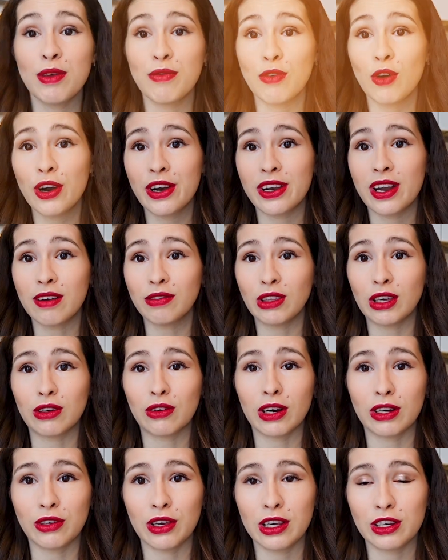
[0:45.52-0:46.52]
Before and after
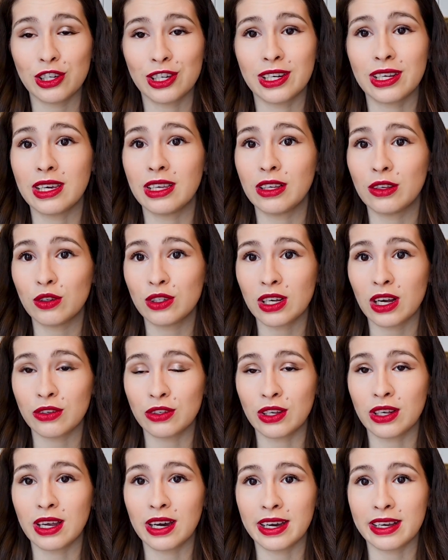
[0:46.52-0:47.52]
graduation in
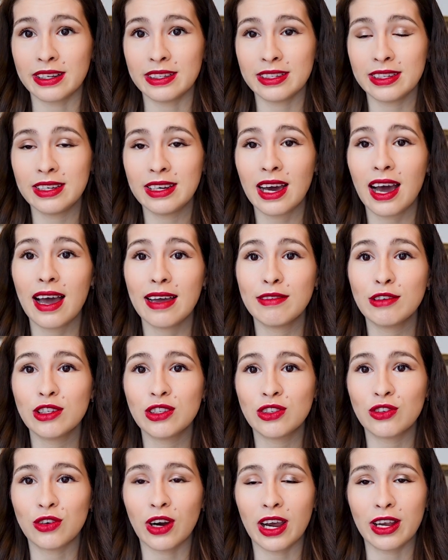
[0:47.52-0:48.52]
2019, I
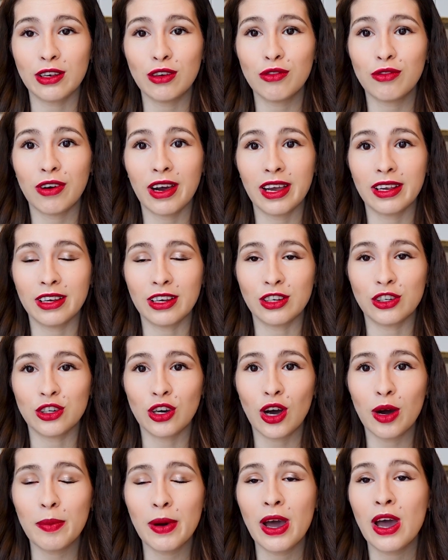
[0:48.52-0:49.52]
was trying to find a
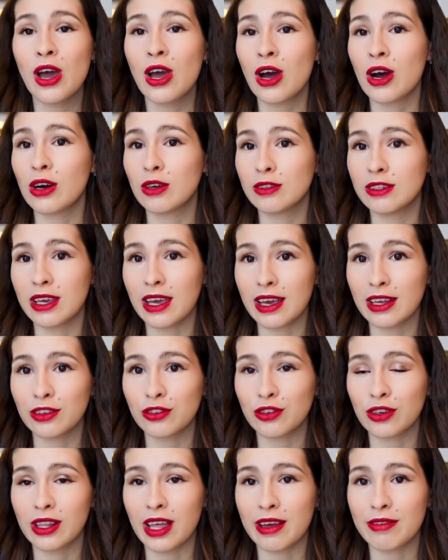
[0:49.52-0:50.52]
job on the
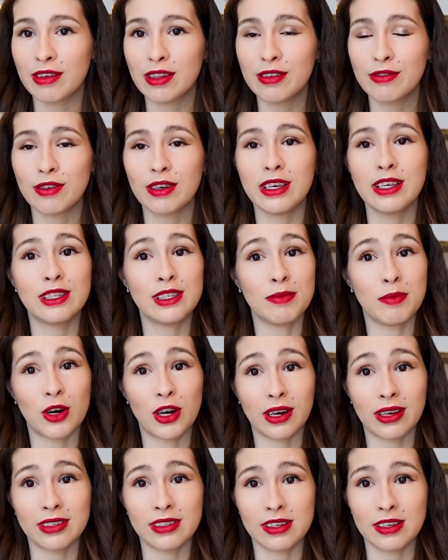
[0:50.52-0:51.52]
entry level in the
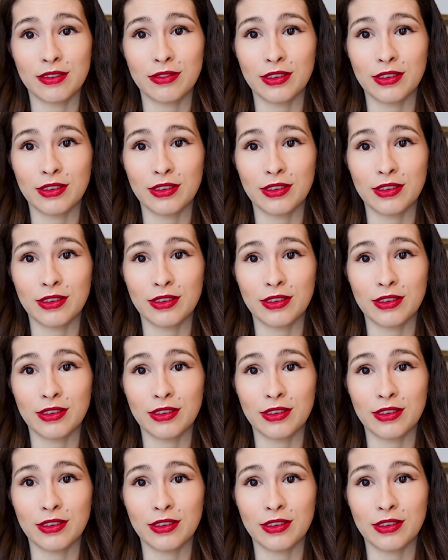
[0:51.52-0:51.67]
marketing